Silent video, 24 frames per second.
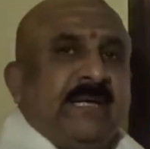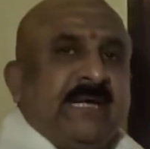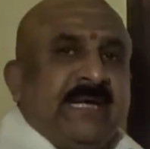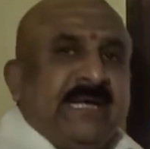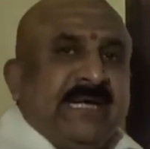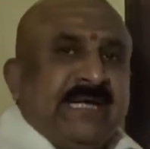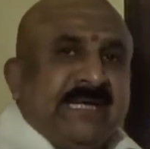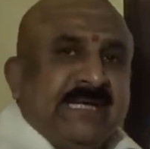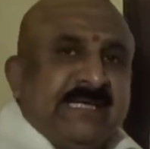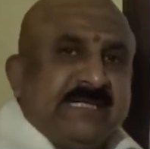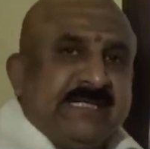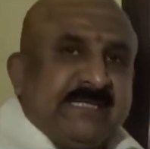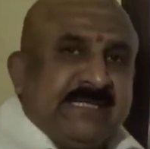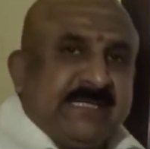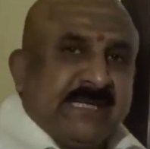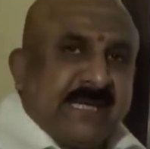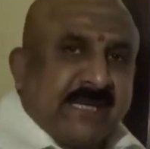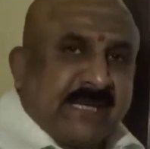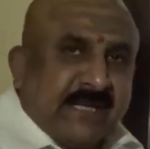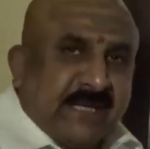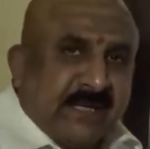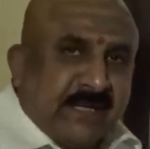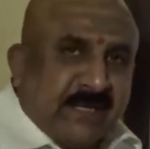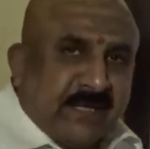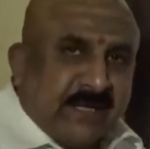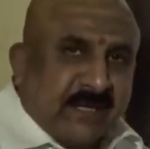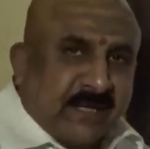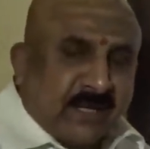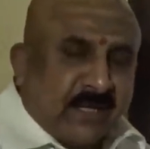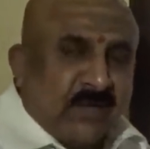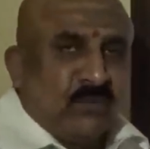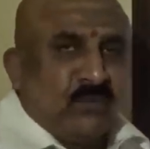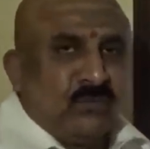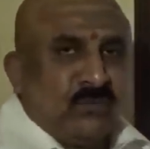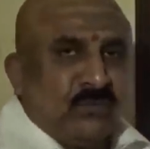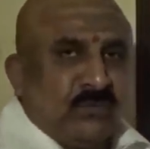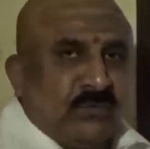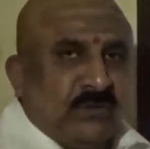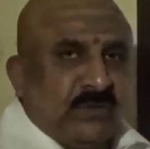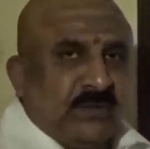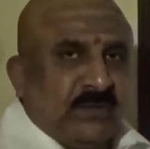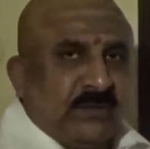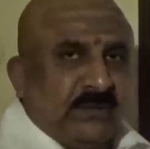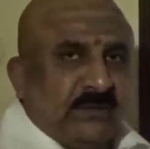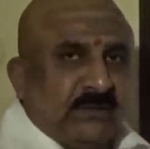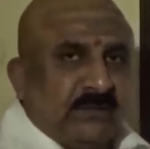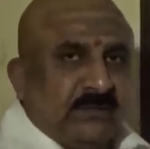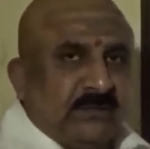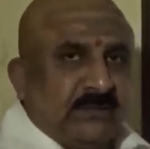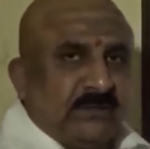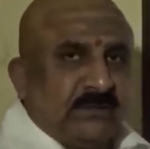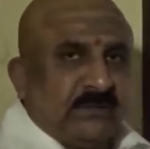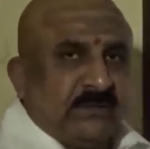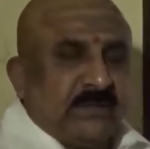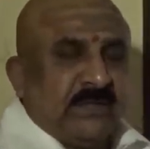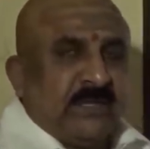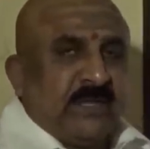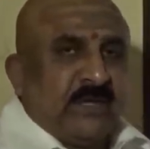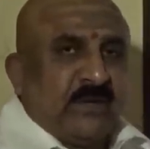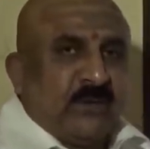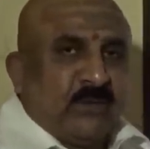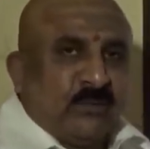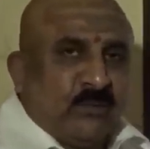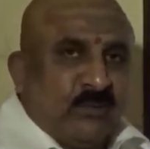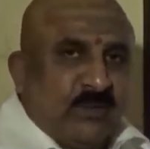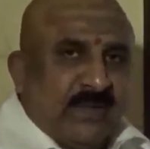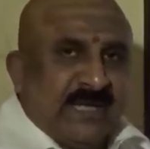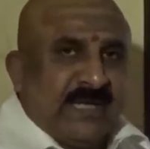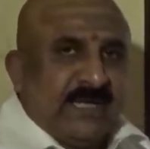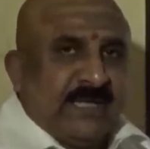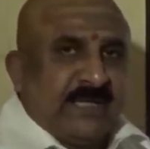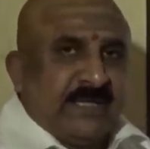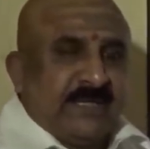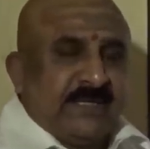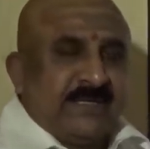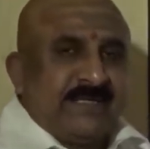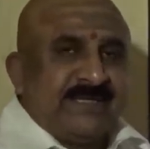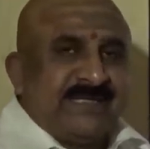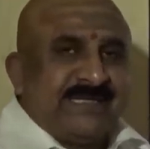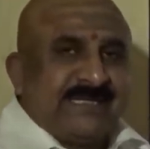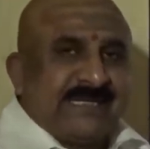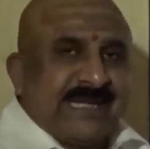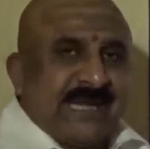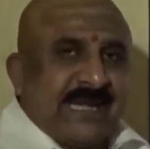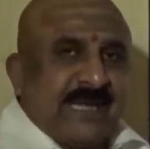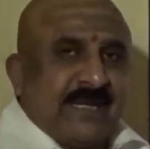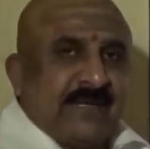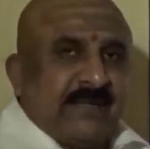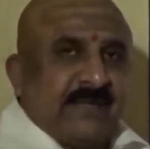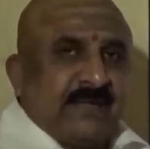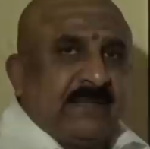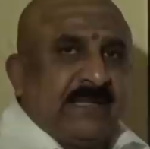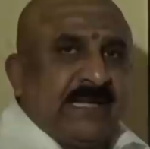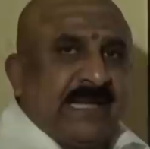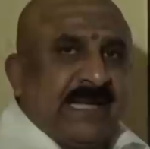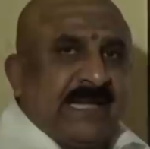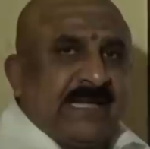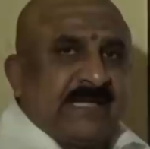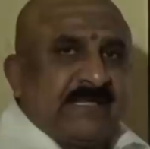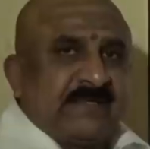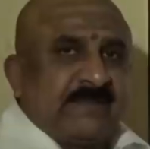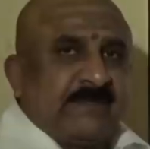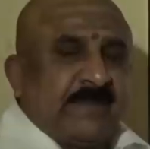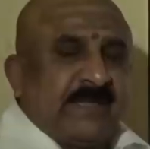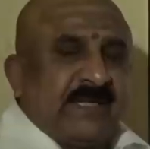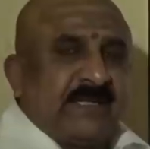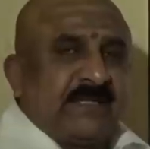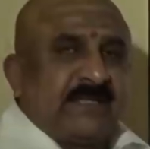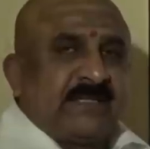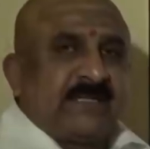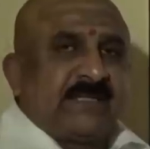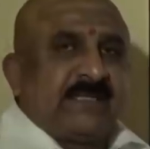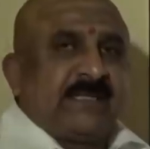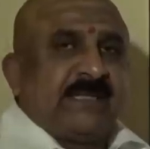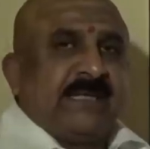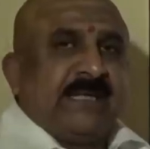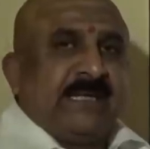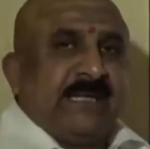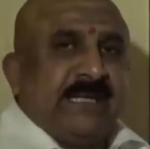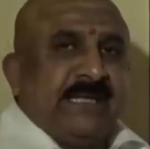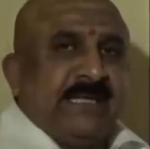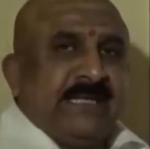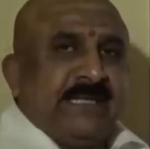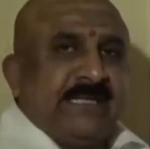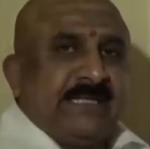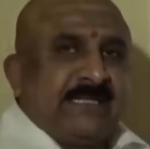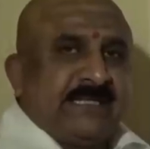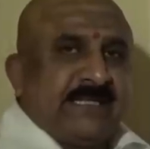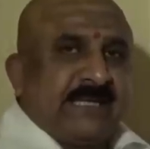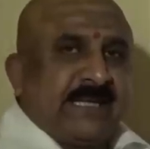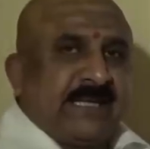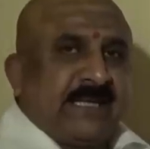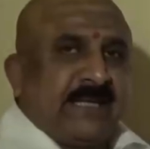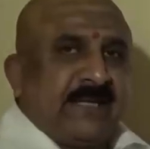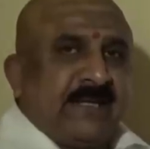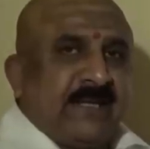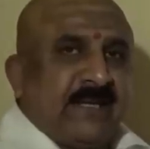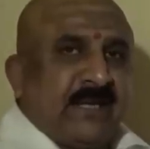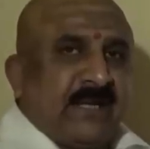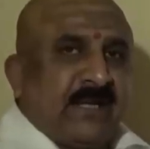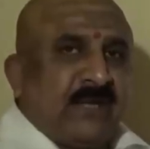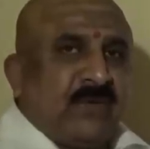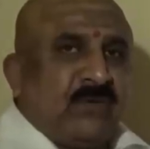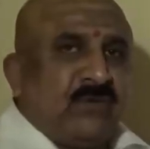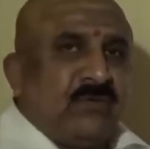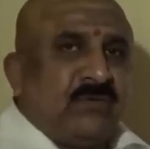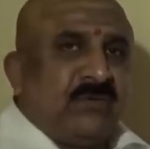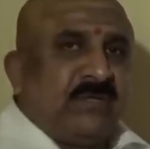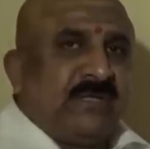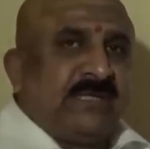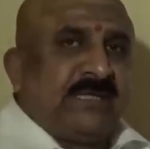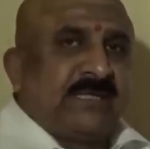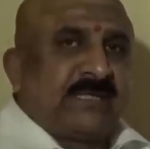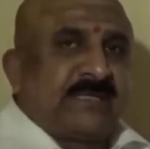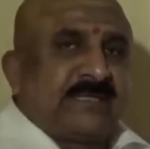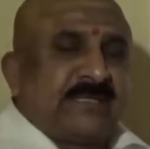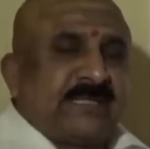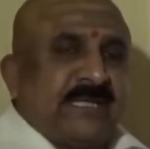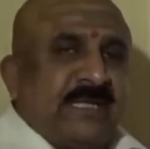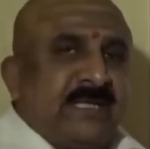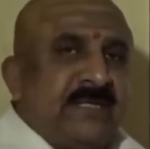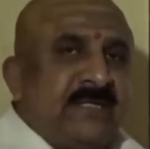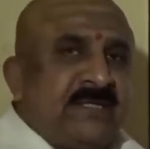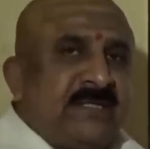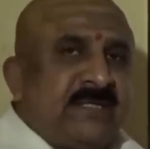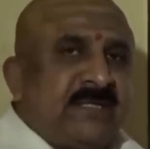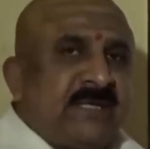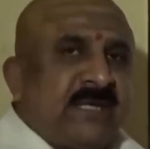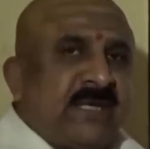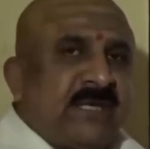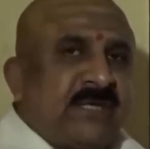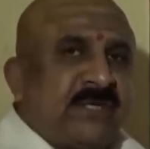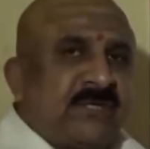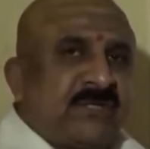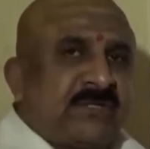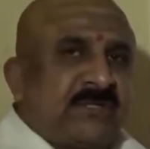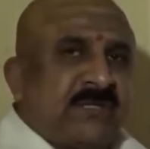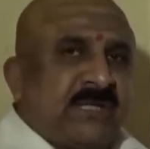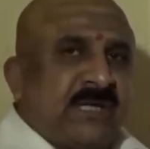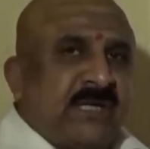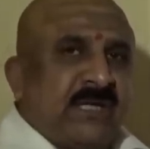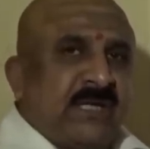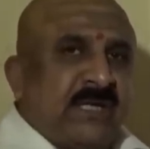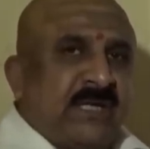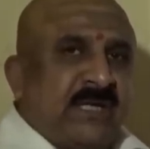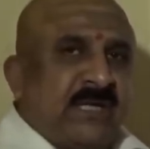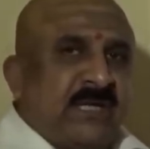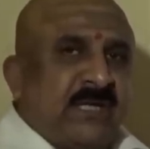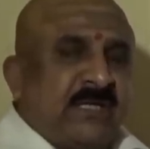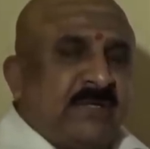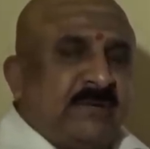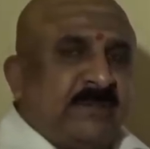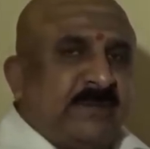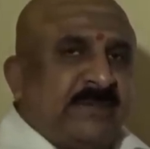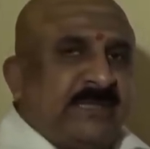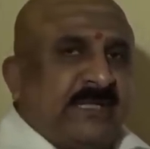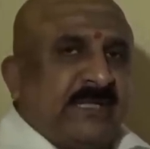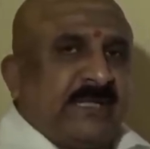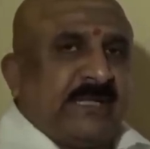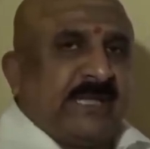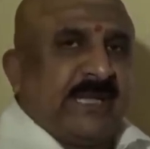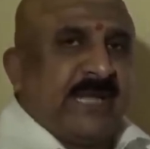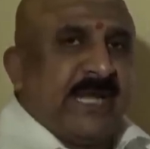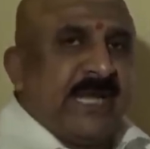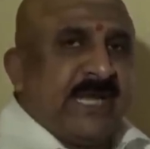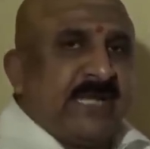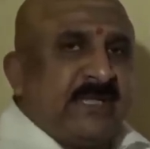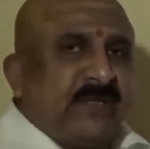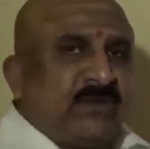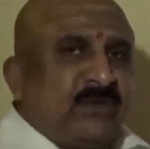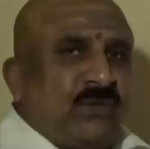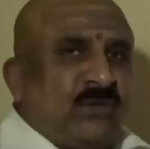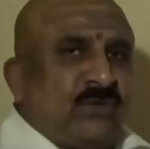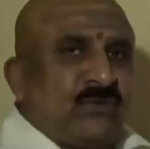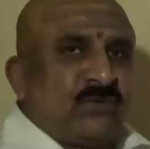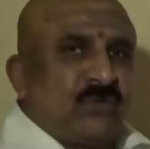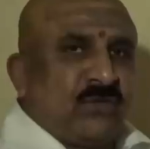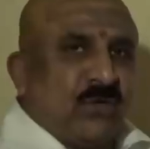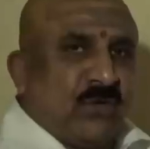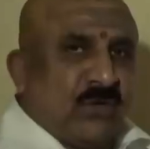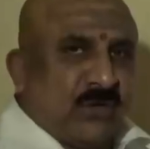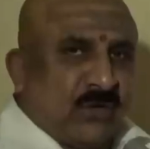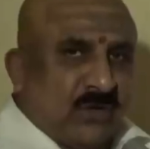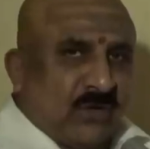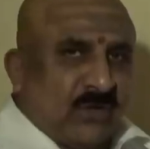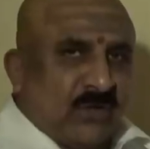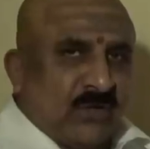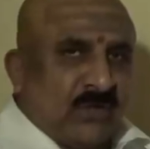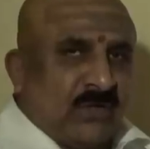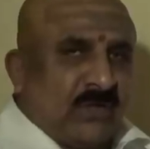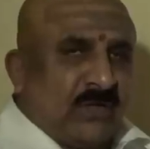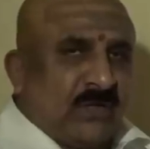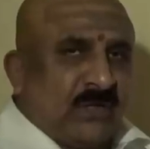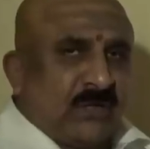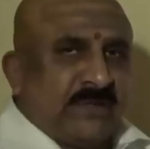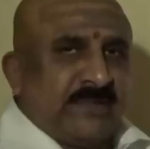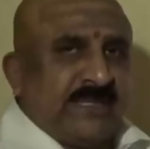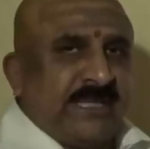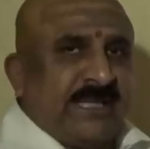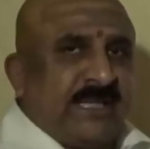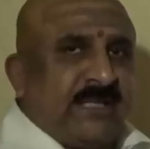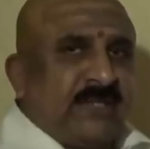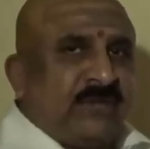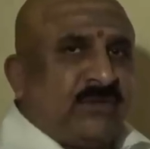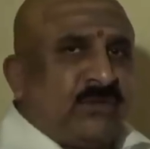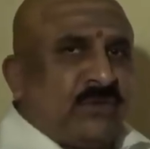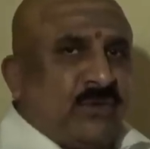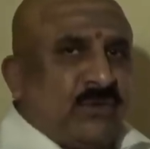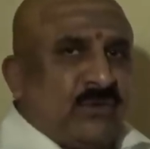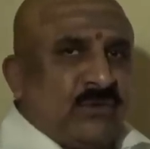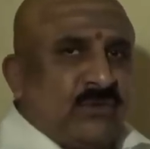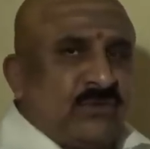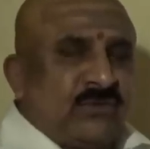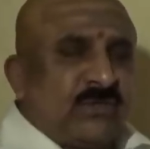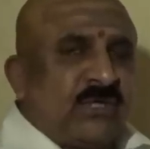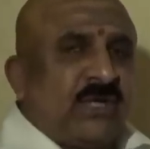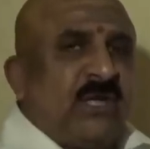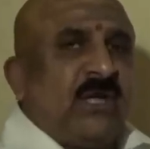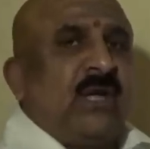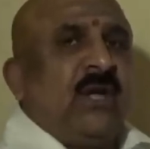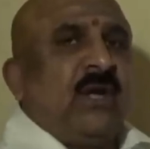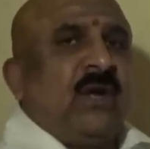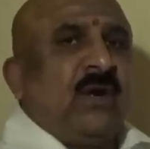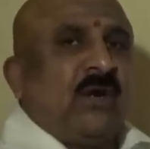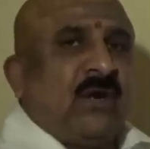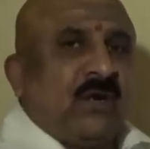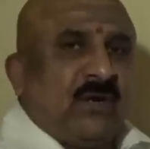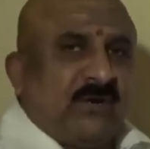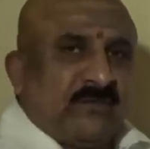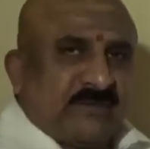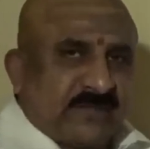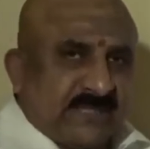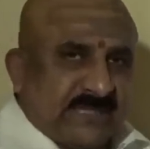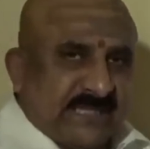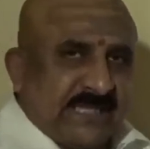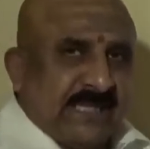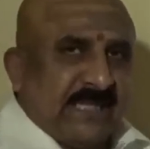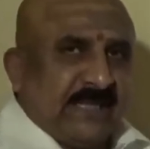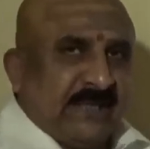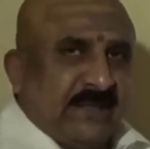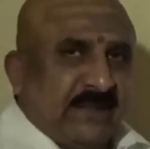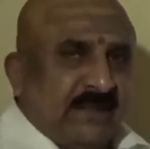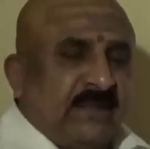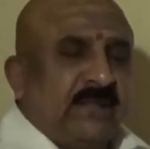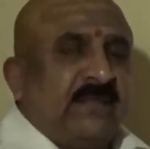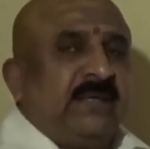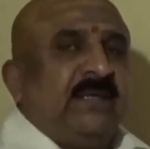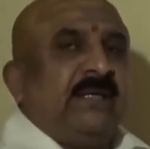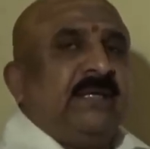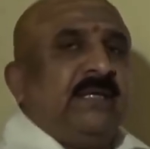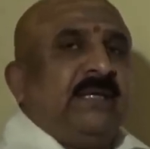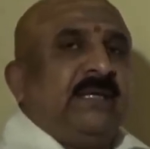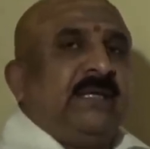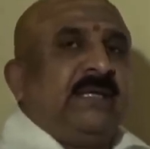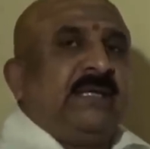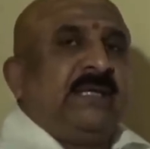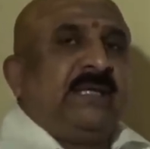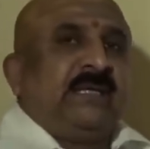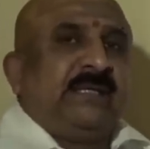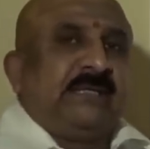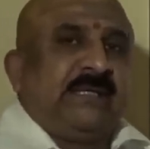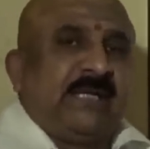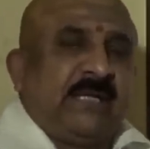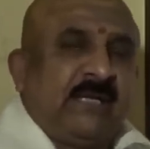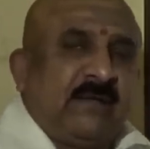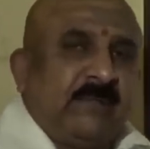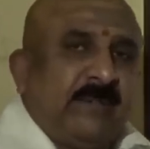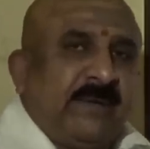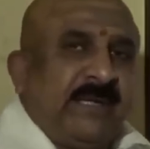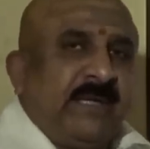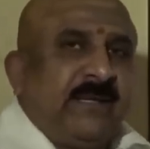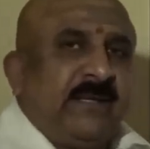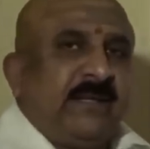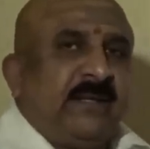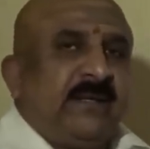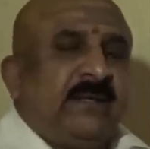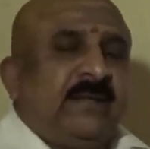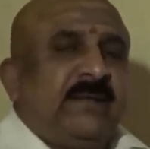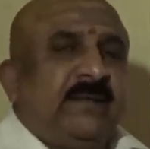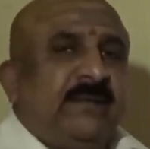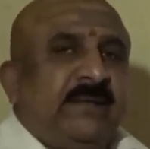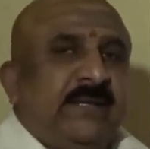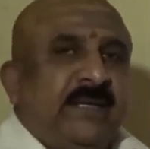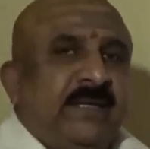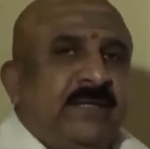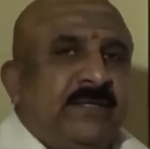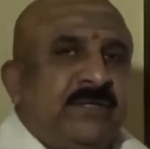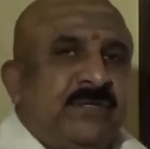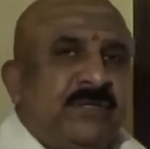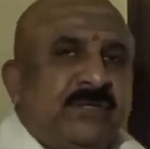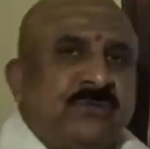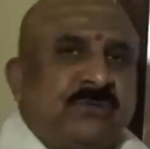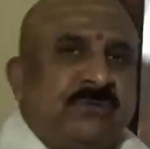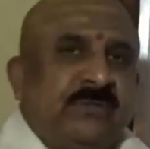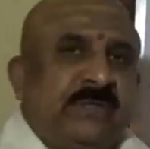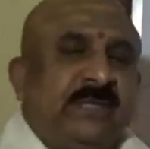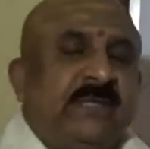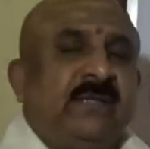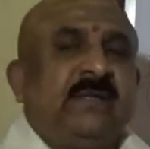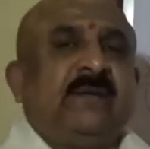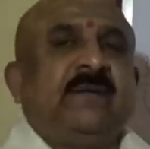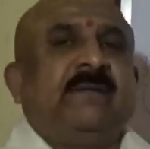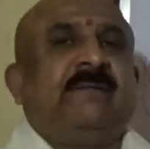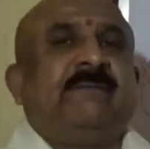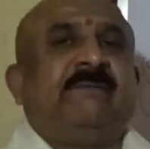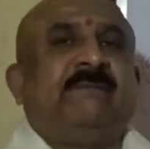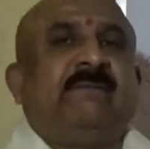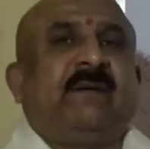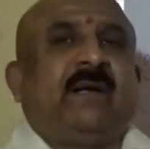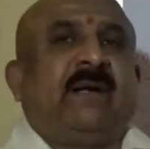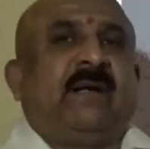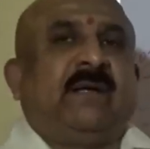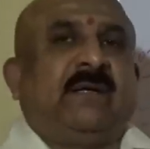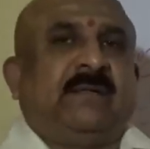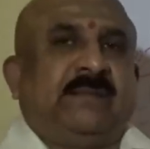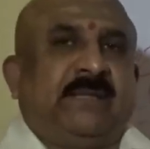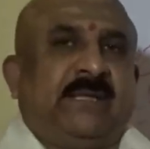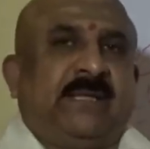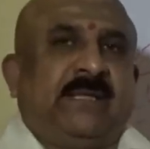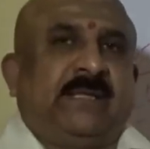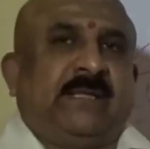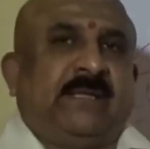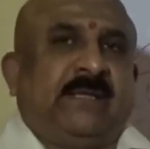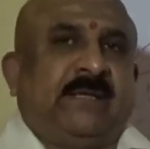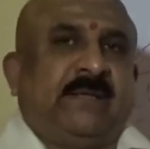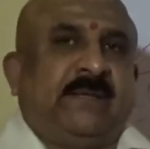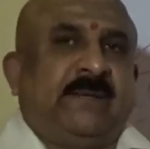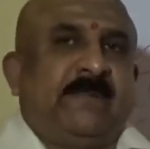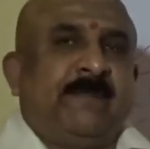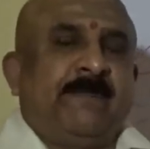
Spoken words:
in his second round, when Saturn aspects in his second round, the Sun's Aishtanadipati, the eighth house lord or the eighth house of Sun, there will be danger to the father.